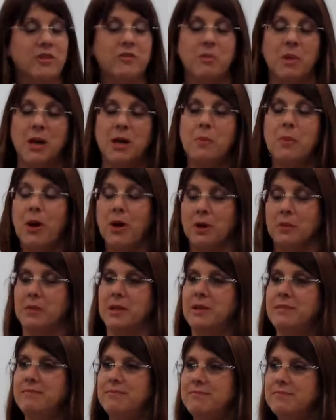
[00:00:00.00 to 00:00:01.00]
front of my
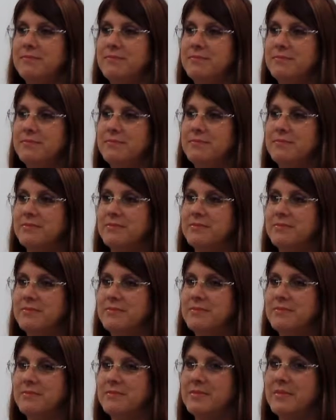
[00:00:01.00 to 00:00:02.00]
apartment,
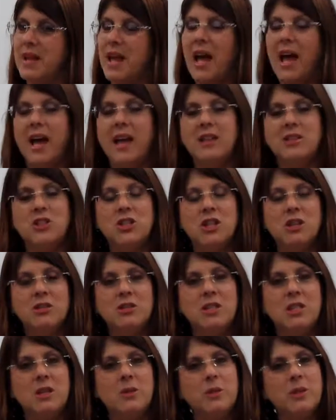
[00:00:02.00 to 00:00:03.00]
and
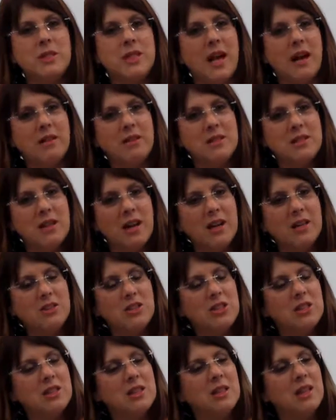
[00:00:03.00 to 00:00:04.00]
Chelsea was
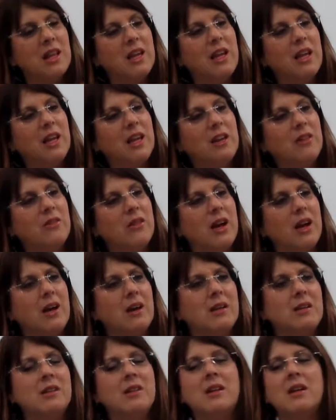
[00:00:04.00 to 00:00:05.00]
outside just laying
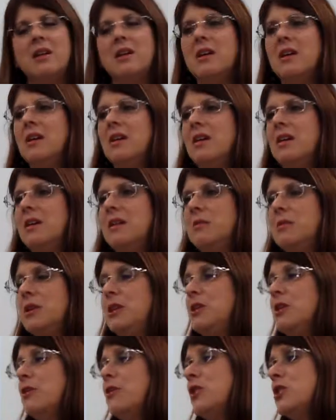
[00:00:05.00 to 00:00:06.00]
around.
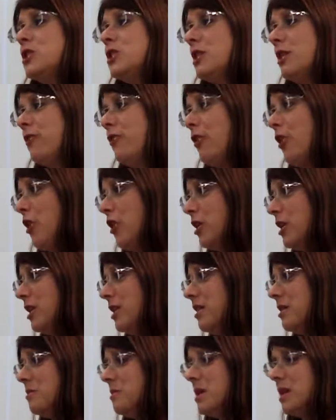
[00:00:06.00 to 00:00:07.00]
University of
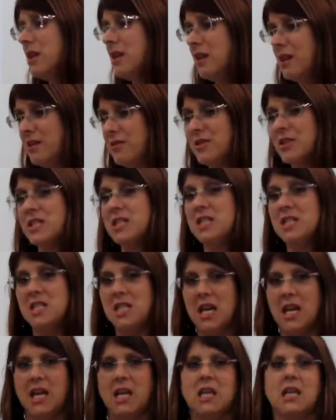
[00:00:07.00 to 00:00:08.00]
Florida, the middle of the
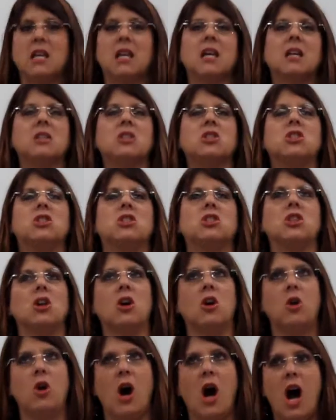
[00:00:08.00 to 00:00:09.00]
state, gets
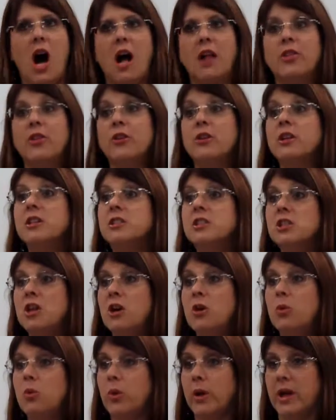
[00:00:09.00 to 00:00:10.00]
so hot. There is
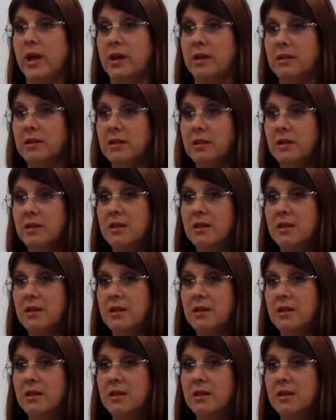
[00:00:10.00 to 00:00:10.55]
no wind.